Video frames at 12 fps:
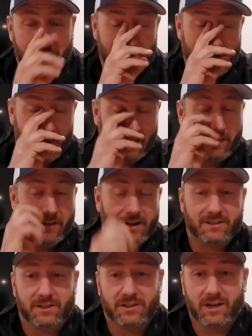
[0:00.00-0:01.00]
snagged and
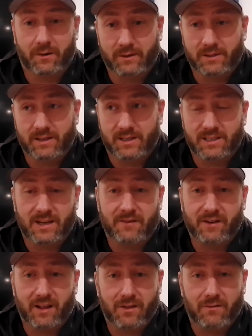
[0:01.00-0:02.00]
lost a jig was like
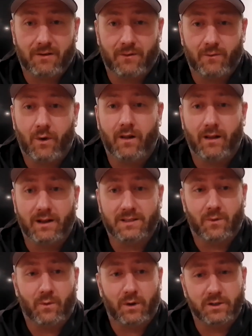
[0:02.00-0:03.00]
73
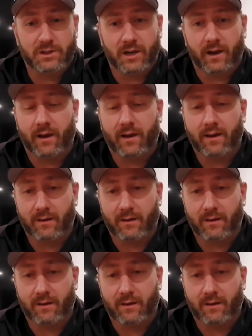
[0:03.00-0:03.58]
walleyes on one jig.